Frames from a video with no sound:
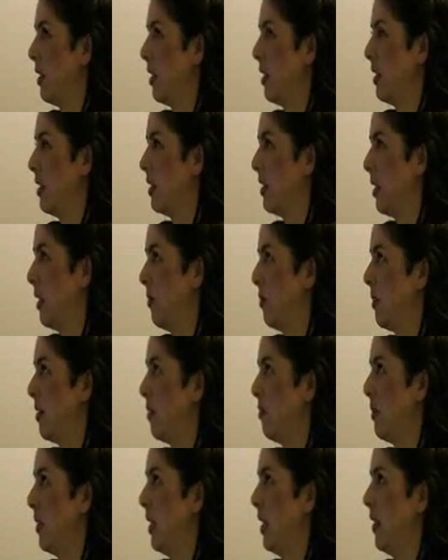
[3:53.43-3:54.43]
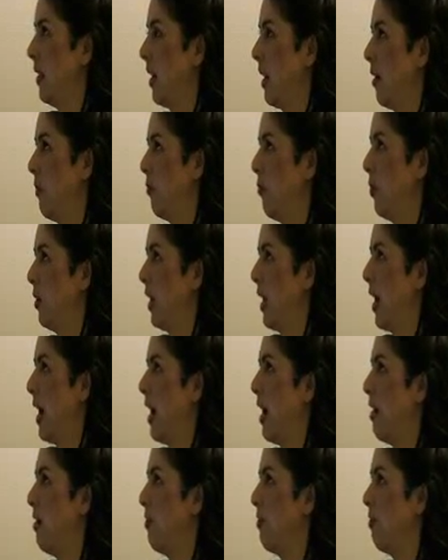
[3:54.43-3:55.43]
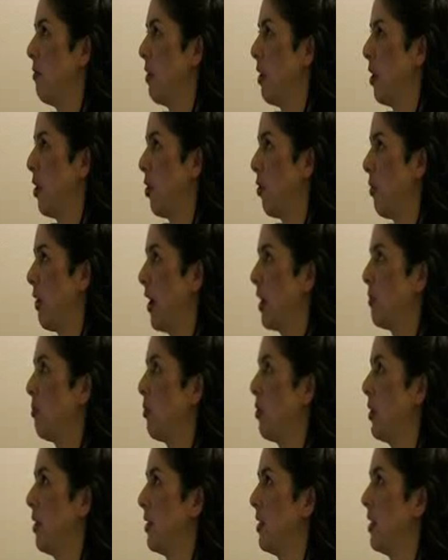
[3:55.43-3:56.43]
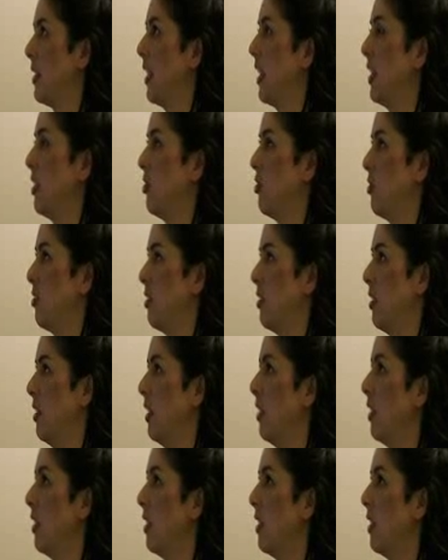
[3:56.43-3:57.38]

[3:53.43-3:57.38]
it seems to me that I would have a correct pronunciation.